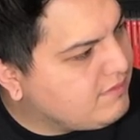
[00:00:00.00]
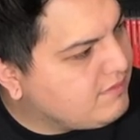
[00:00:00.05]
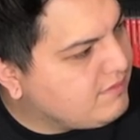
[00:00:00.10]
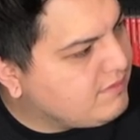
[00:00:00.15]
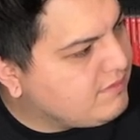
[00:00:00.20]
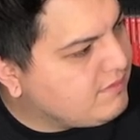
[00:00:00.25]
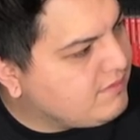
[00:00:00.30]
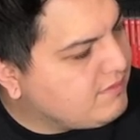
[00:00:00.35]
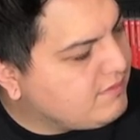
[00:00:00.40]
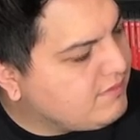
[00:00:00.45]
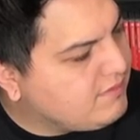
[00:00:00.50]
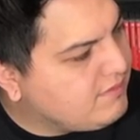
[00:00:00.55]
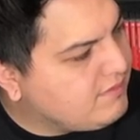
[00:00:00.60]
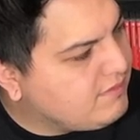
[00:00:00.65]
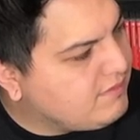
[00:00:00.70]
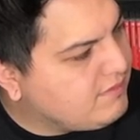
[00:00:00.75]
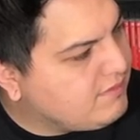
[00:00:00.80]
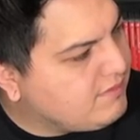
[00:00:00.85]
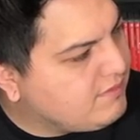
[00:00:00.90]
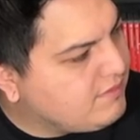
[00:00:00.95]

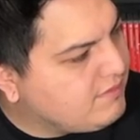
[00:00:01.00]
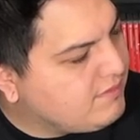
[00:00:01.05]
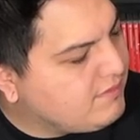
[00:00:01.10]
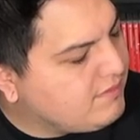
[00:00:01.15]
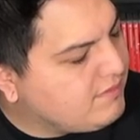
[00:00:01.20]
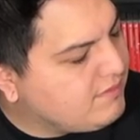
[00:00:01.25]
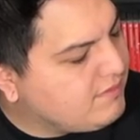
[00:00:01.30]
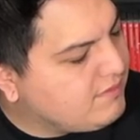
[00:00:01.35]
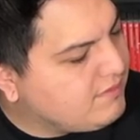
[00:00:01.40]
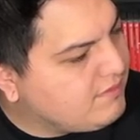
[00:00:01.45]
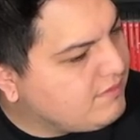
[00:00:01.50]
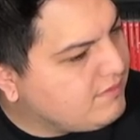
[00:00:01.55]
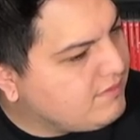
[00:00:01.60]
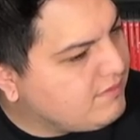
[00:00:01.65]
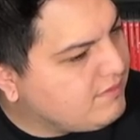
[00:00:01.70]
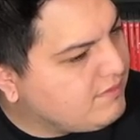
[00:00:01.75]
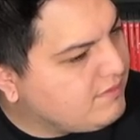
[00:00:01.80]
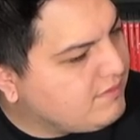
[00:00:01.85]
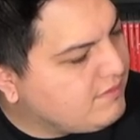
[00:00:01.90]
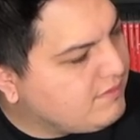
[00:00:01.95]

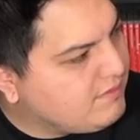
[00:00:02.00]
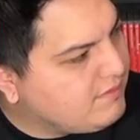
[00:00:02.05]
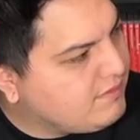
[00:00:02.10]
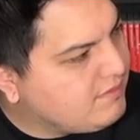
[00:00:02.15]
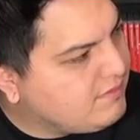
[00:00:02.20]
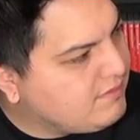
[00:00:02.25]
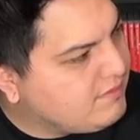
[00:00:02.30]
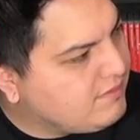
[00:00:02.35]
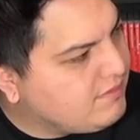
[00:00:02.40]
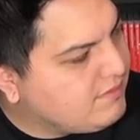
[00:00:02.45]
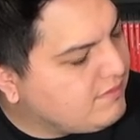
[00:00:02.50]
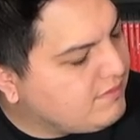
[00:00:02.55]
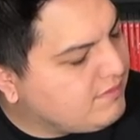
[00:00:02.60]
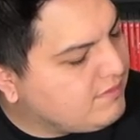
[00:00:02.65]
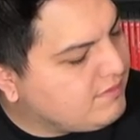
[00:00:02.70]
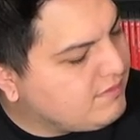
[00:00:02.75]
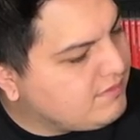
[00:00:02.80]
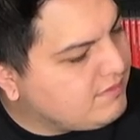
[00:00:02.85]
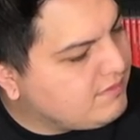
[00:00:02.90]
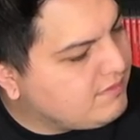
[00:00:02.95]

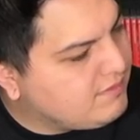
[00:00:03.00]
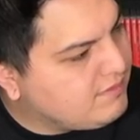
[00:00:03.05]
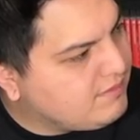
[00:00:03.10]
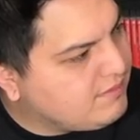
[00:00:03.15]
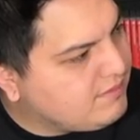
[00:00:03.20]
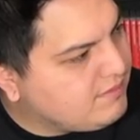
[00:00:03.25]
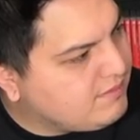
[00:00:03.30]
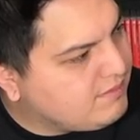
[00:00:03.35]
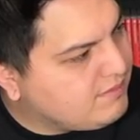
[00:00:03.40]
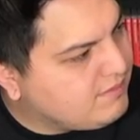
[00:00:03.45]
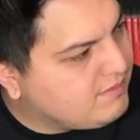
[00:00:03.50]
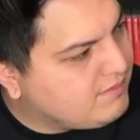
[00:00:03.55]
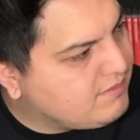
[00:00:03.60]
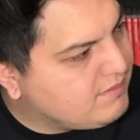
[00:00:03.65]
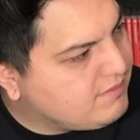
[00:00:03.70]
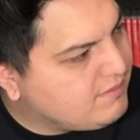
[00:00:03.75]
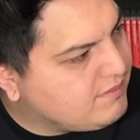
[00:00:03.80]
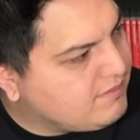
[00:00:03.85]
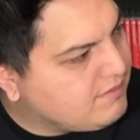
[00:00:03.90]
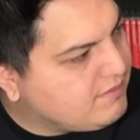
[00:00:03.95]

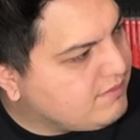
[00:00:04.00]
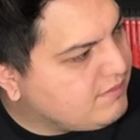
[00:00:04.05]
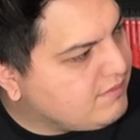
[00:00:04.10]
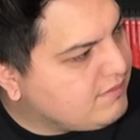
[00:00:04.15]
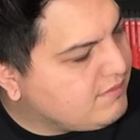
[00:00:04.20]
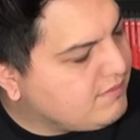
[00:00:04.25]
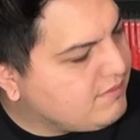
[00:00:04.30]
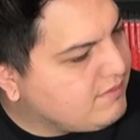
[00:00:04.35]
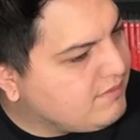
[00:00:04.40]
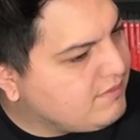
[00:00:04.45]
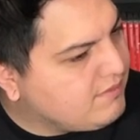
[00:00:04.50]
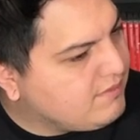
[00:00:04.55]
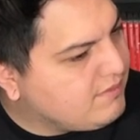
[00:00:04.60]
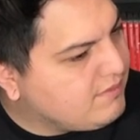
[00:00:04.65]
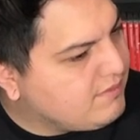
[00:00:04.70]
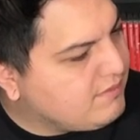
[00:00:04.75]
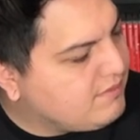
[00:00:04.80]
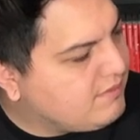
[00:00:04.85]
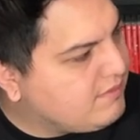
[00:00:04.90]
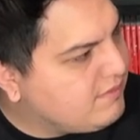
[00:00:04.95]

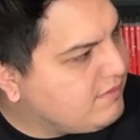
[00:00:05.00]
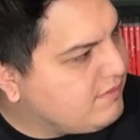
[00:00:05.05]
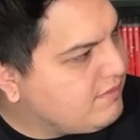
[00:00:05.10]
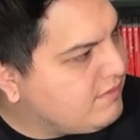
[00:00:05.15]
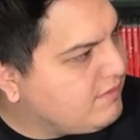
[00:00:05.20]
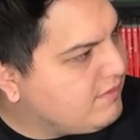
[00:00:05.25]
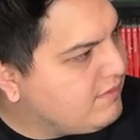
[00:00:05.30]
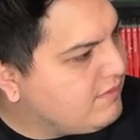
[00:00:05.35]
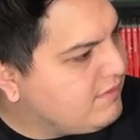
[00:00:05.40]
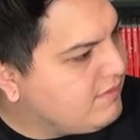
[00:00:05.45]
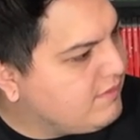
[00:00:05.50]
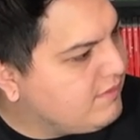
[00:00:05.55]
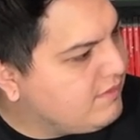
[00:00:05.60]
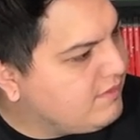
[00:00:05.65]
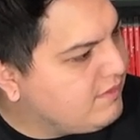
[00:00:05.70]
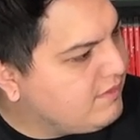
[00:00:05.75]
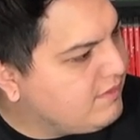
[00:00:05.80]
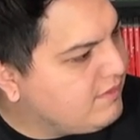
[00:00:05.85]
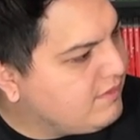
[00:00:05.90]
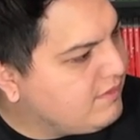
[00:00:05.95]

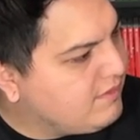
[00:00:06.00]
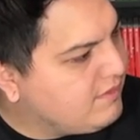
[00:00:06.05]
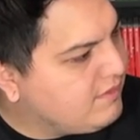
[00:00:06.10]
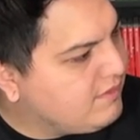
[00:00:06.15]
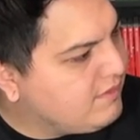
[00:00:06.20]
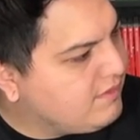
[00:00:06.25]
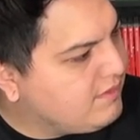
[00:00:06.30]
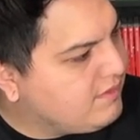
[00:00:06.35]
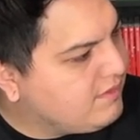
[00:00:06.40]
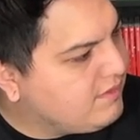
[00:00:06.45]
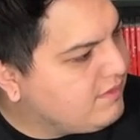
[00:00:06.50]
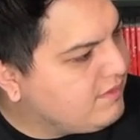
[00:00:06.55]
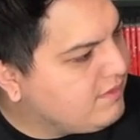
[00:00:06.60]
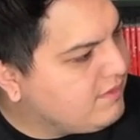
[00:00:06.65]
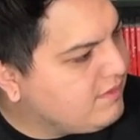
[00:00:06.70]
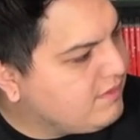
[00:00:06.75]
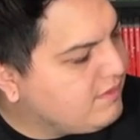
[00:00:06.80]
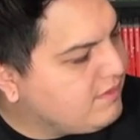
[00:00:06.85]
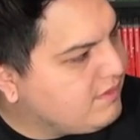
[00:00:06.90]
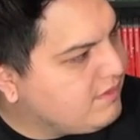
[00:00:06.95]

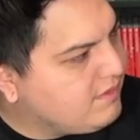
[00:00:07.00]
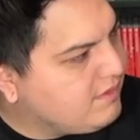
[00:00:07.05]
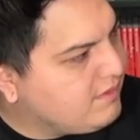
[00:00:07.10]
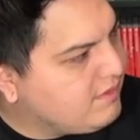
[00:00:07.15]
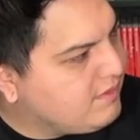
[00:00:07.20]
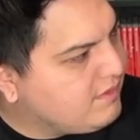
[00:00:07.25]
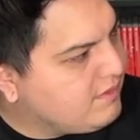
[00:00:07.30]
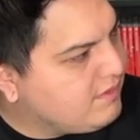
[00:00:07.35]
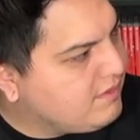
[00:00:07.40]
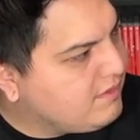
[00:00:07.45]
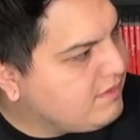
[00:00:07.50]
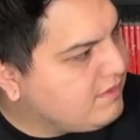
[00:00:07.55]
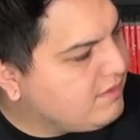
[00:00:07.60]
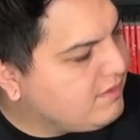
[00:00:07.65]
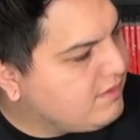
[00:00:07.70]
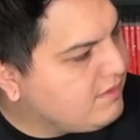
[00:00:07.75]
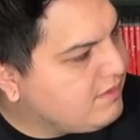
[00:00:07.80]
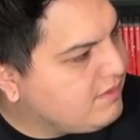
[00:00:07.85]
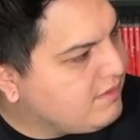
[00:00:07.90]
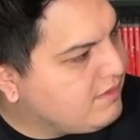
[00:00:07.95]
This person isn't speaking.